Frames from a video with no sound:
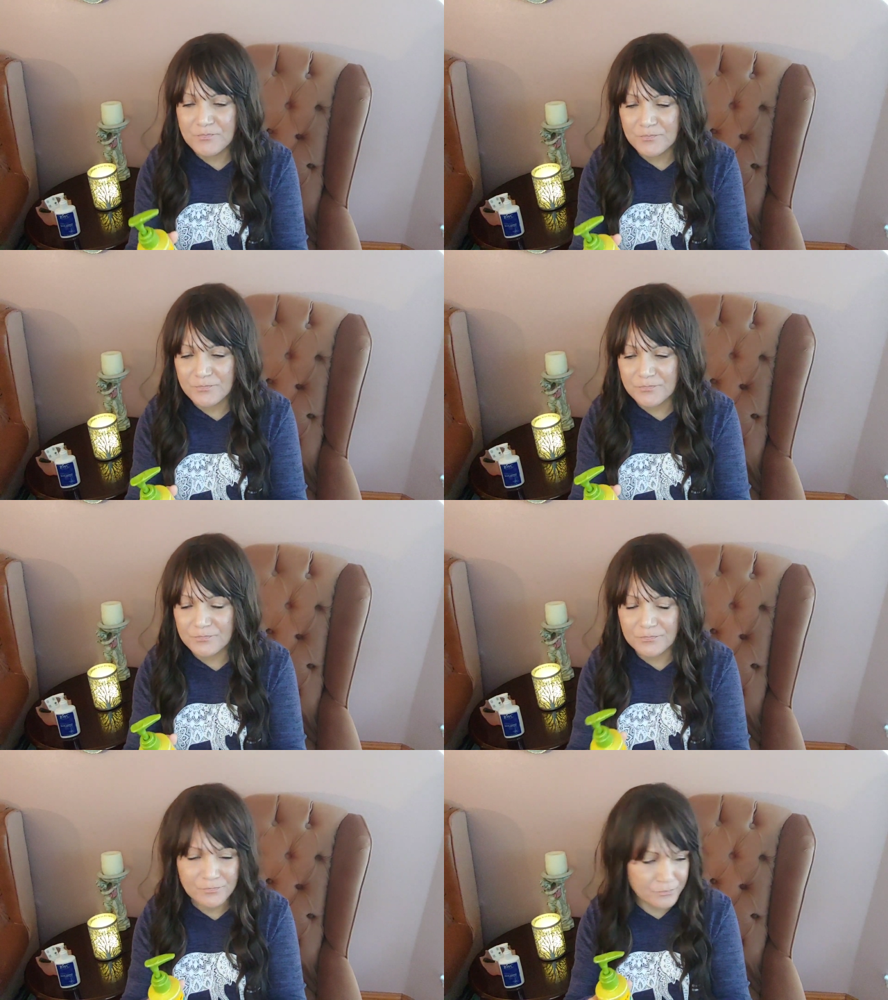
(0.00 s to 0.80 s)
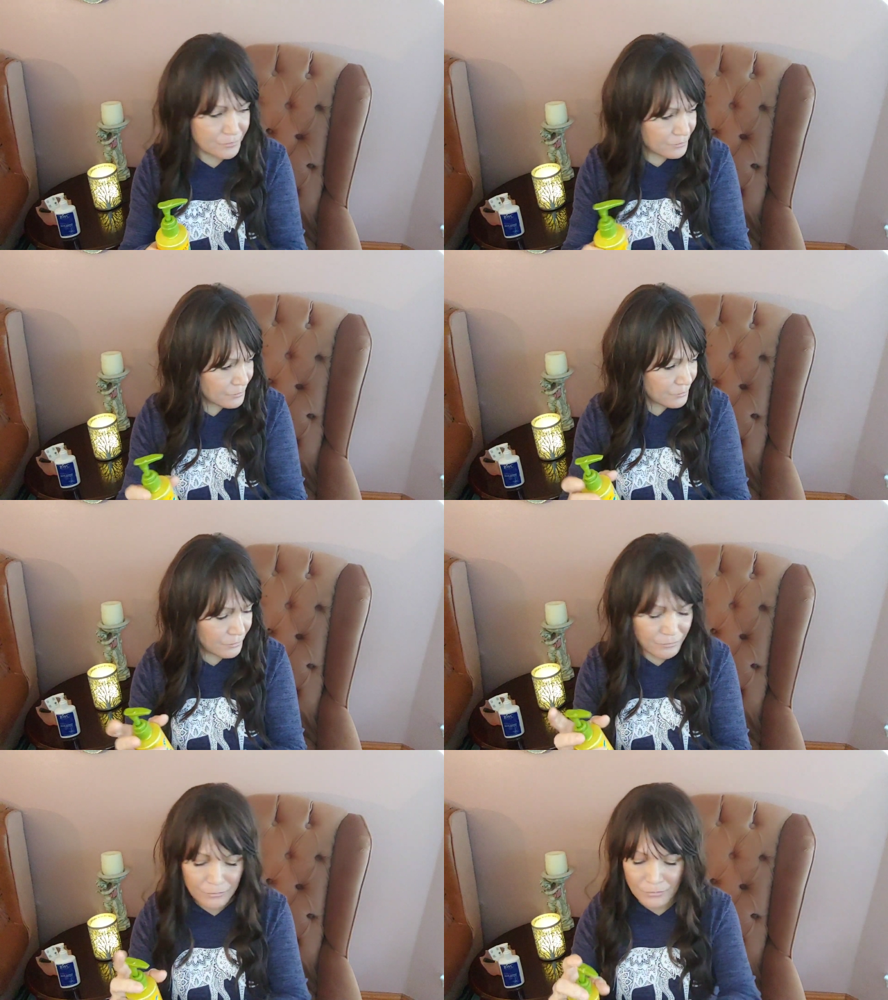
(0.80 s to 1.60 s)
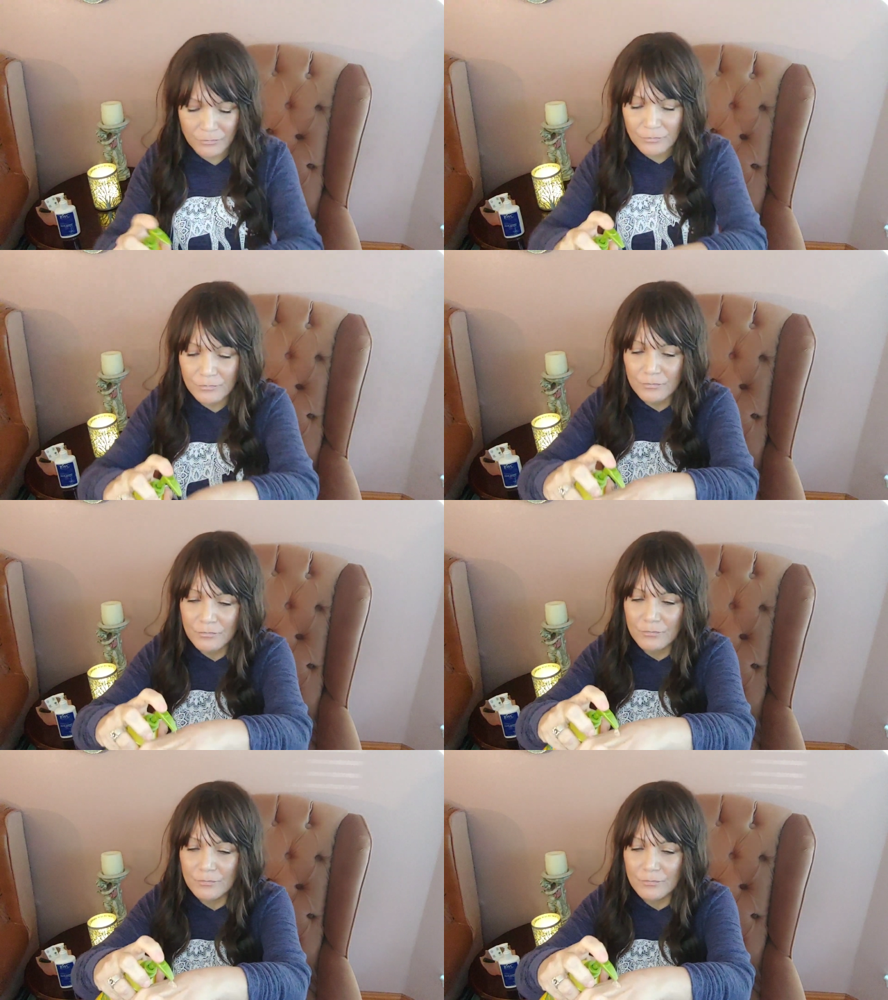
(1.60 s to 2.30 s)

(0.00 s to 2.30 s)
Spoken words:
Nobody speaks.